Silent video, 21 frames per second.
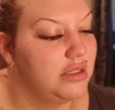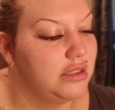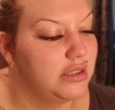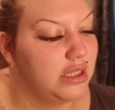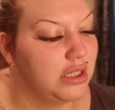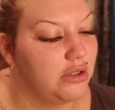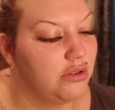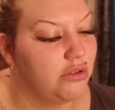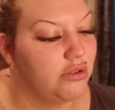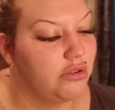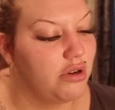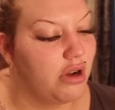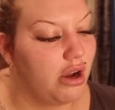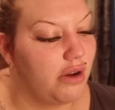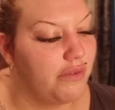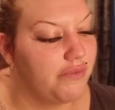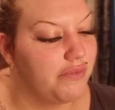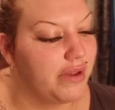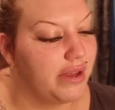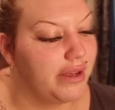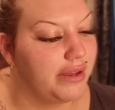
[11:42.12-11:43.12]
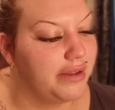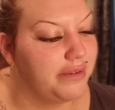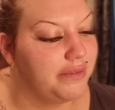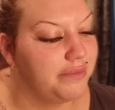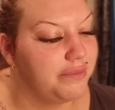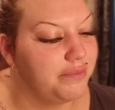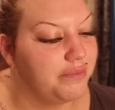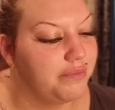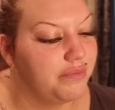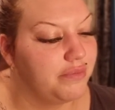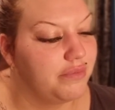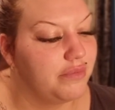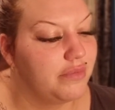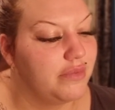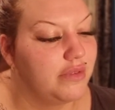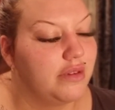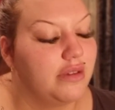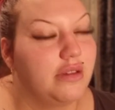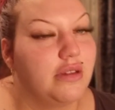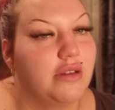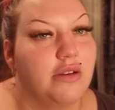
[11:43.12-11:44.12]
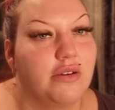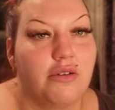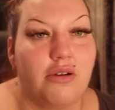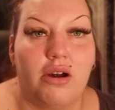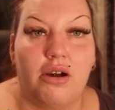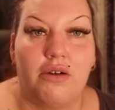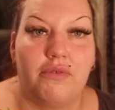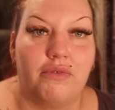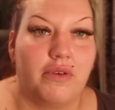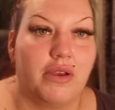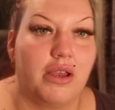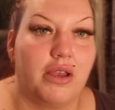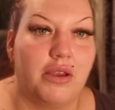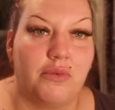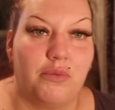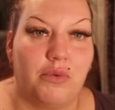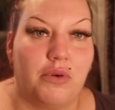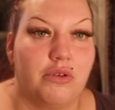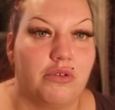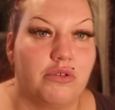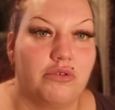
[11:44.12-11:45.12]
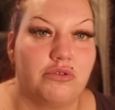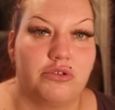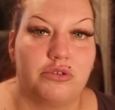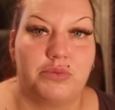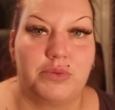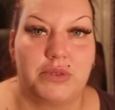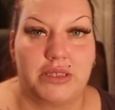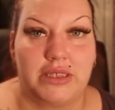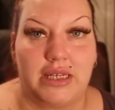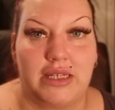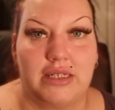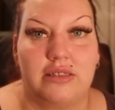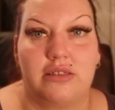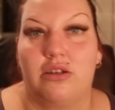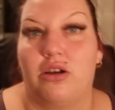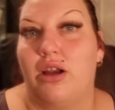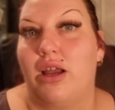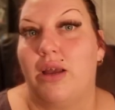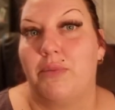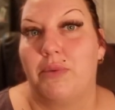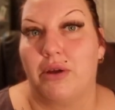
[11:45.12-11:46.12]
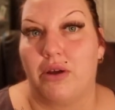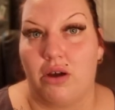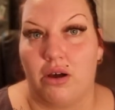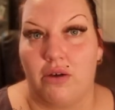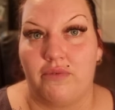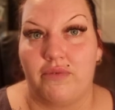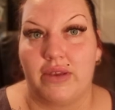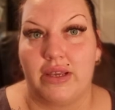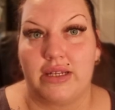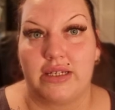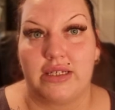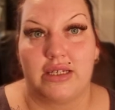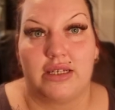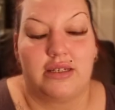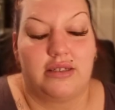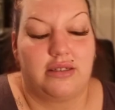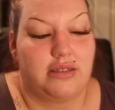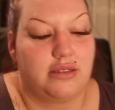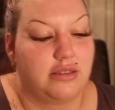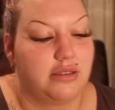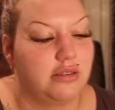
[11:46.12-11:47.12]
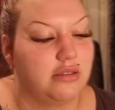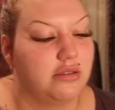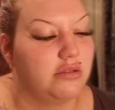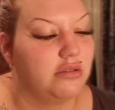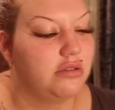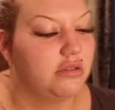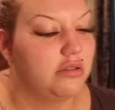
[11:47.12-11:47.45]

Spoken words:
Tea or coffee? Coffee, 100%. I am a coffee addict.